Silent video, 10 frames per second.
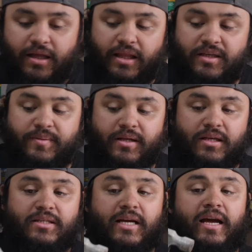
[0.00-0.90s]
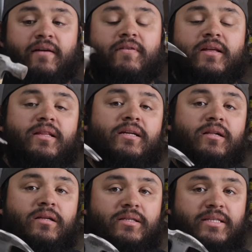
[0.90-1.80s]
And last but not least, I have a
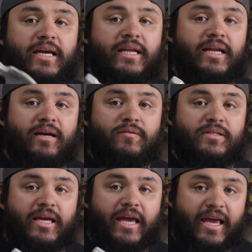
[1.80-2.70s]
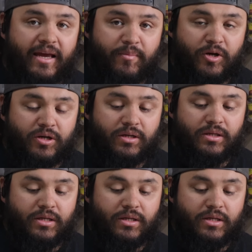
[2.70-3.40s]
little 10-ounce hammer.